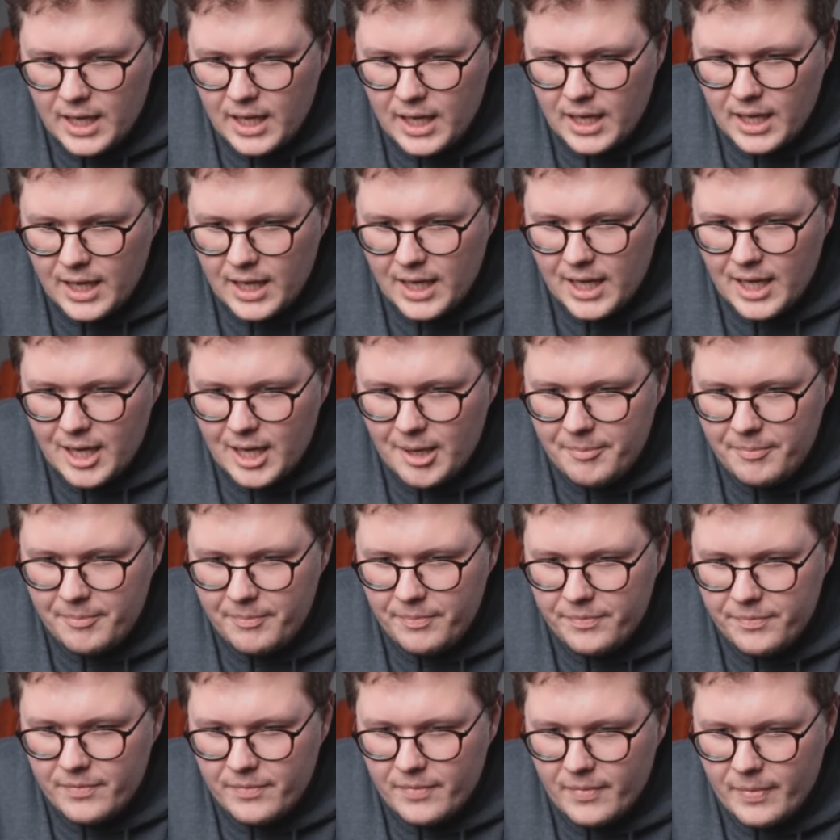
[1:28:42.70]

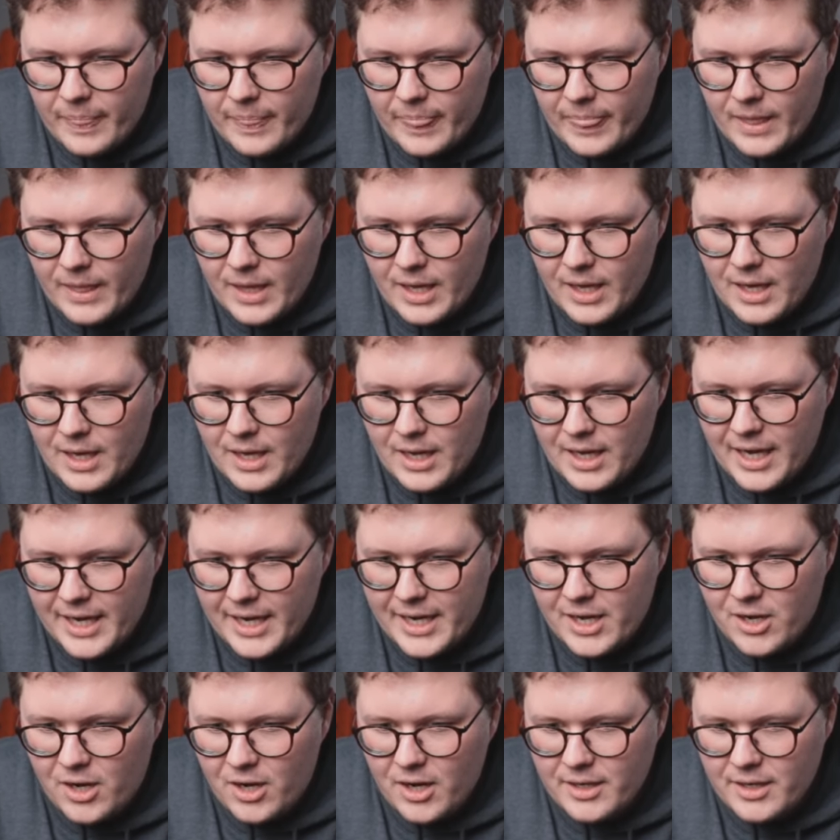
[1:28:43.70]
Hi,
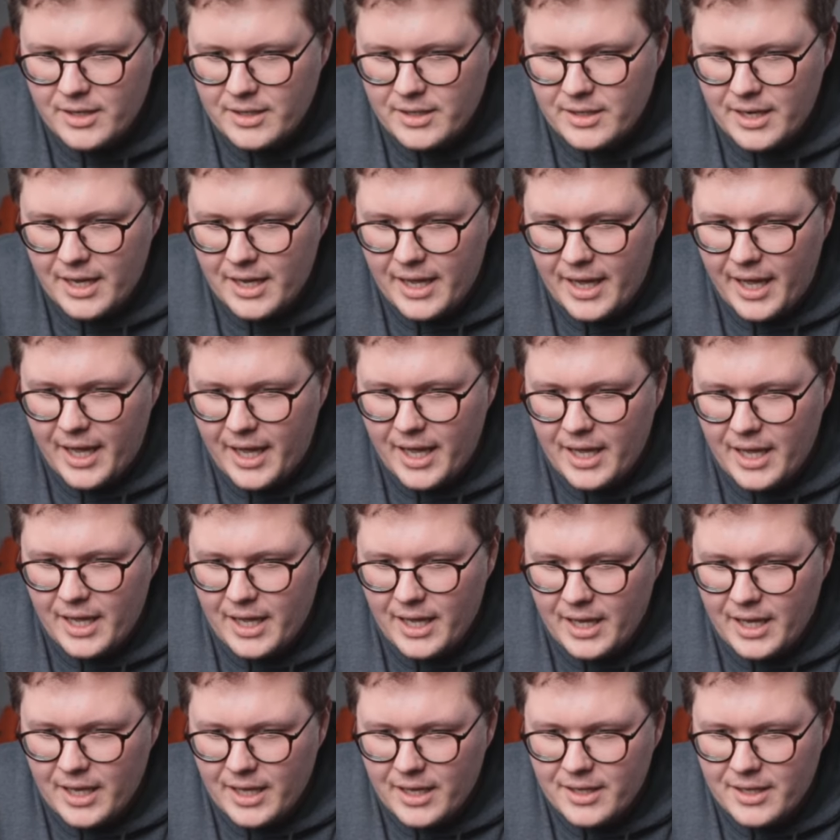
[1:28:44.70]
Con.
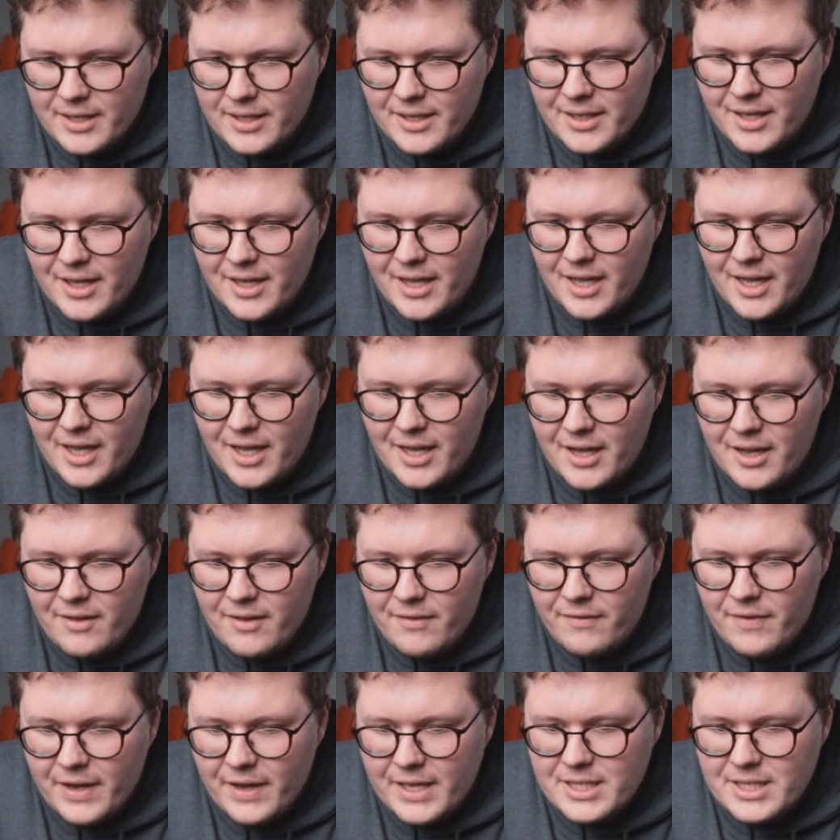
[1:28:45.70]
Hey,
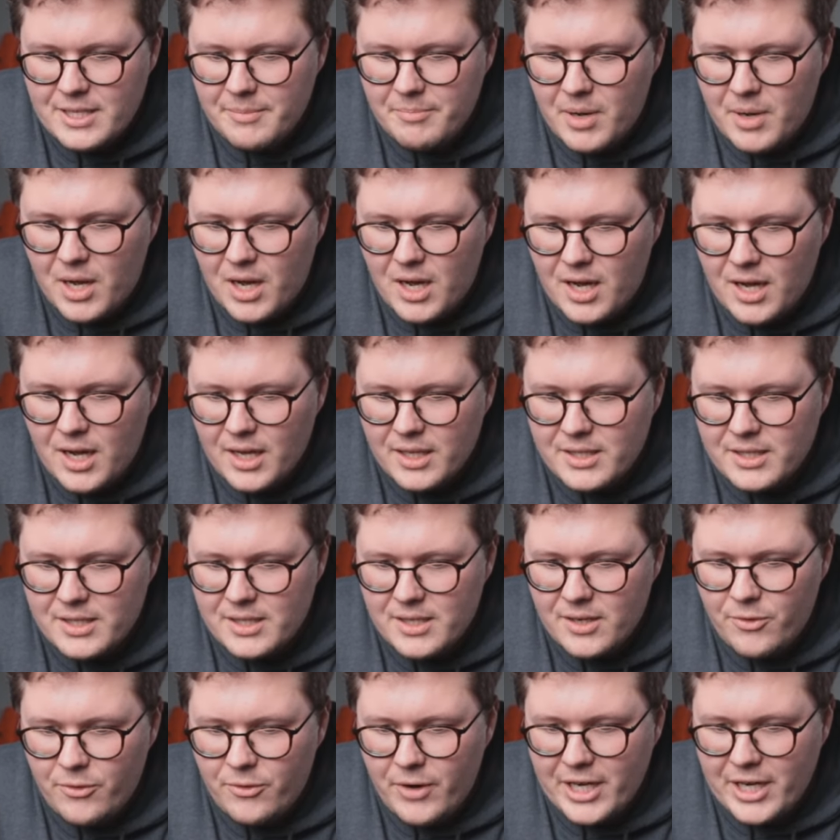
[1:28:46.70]
Victor
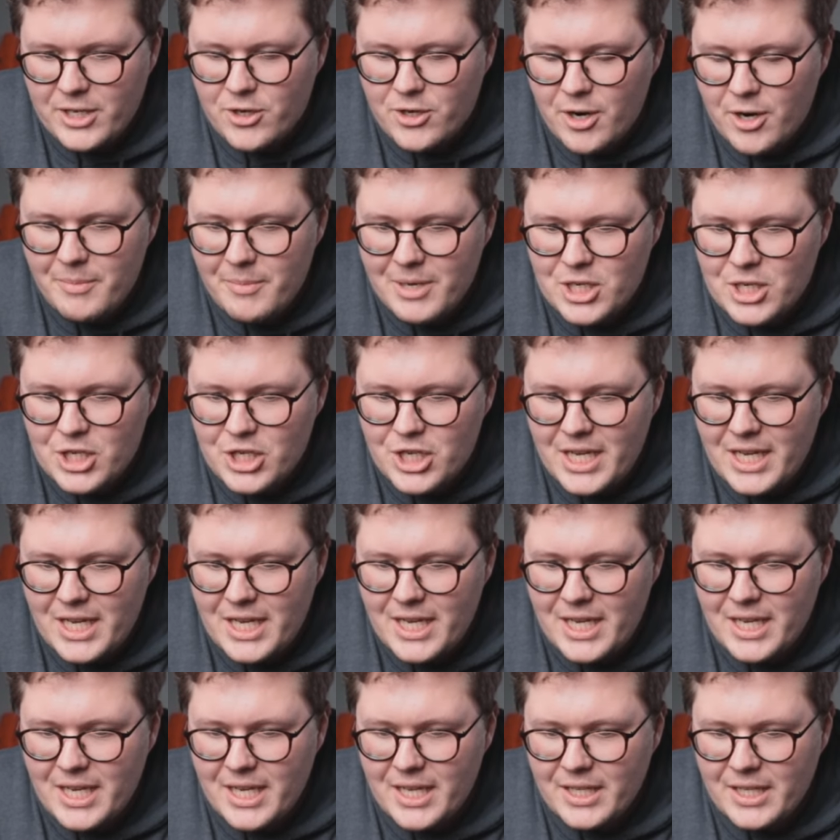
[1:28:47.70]
Bart, Retro
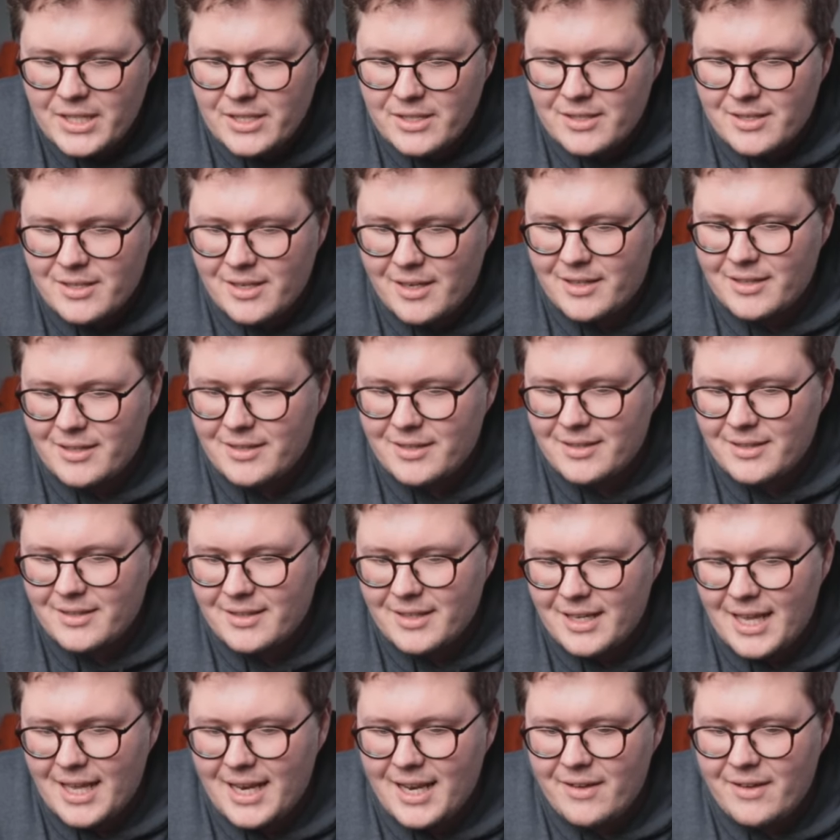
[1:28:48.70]
Machines.
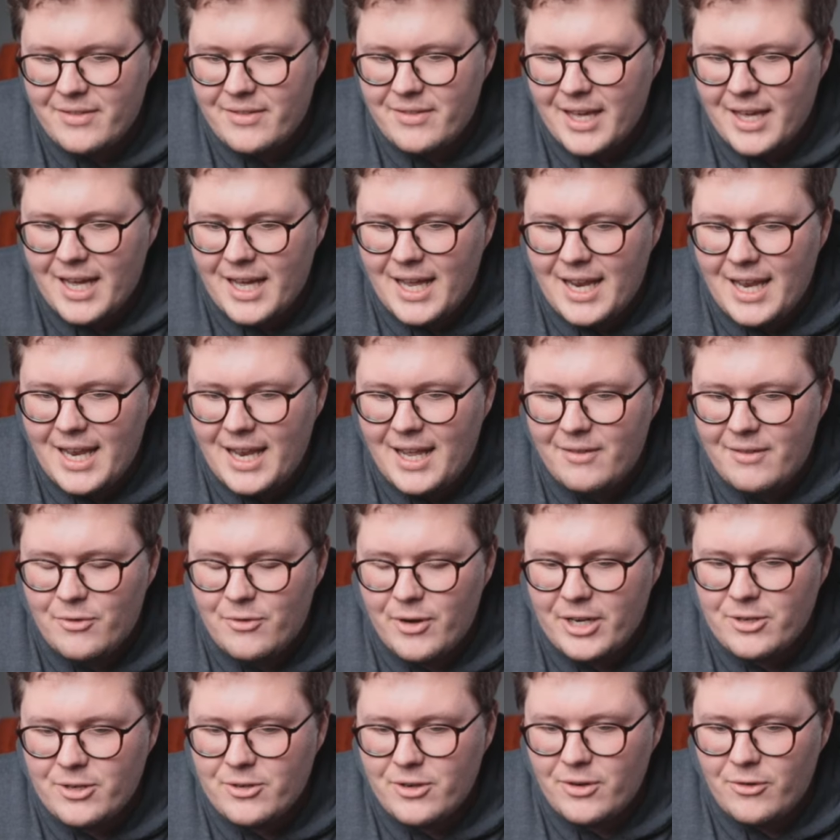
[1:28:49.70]
I love that. I love
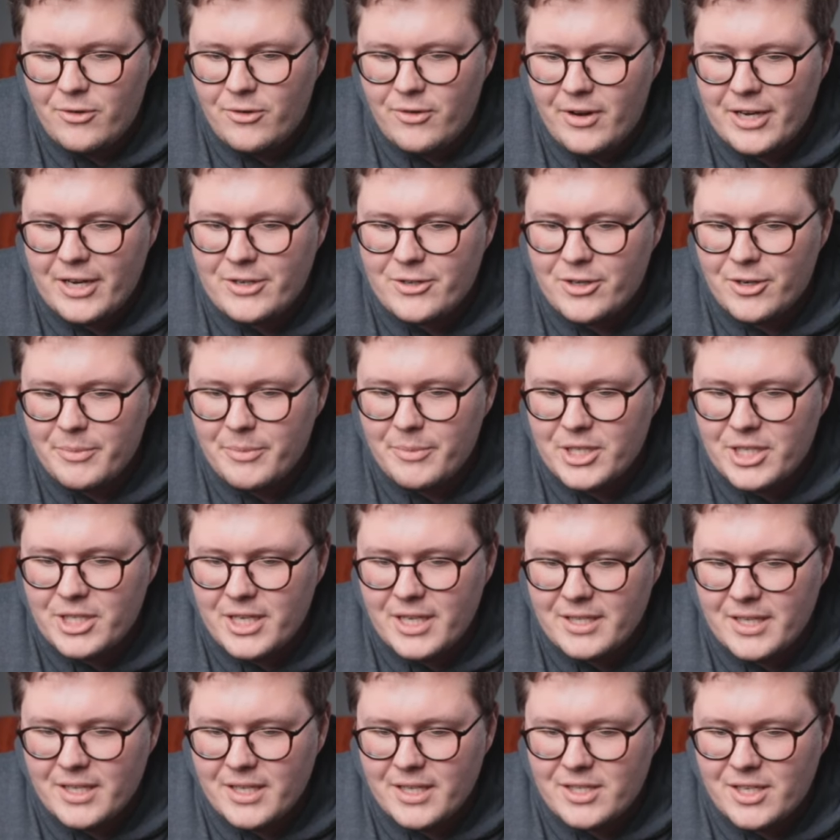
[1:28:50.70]
Retro
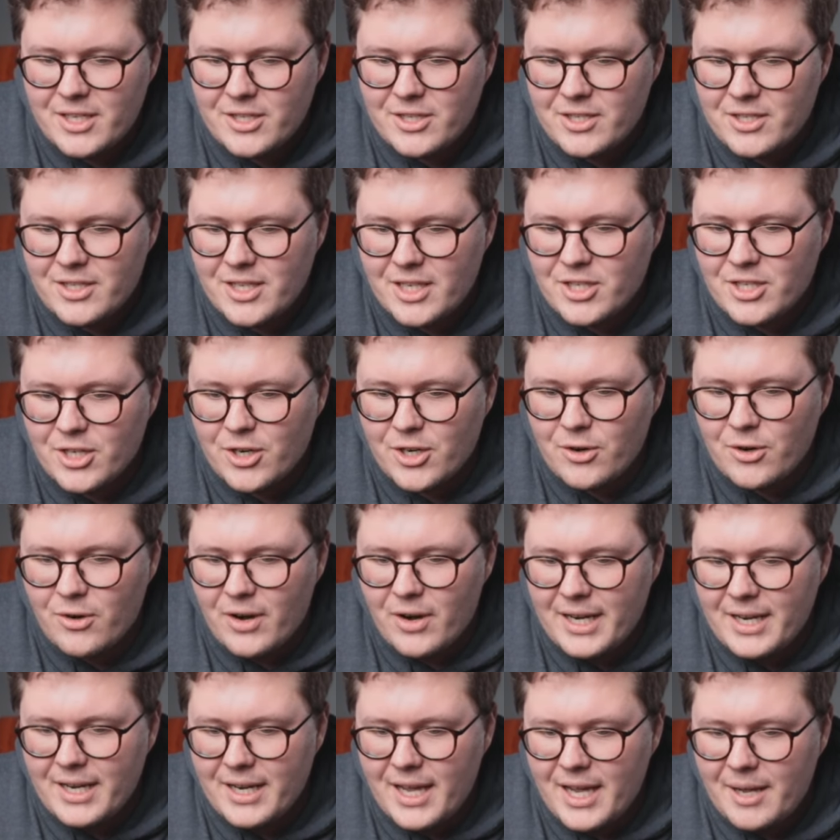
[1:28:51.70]
Machines. That's such a
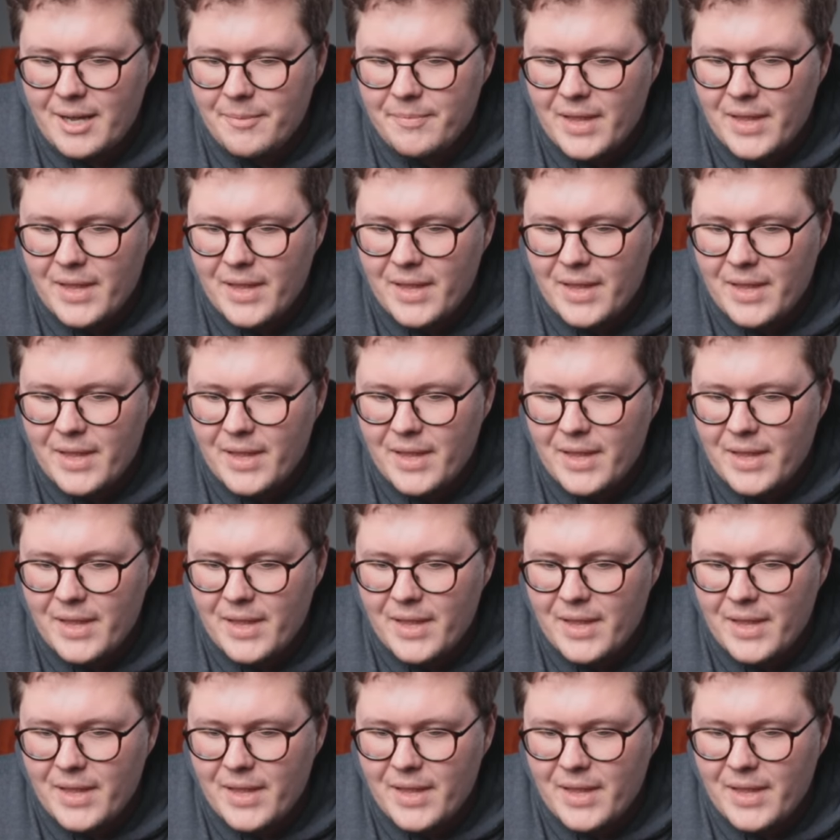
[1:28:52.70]
great name.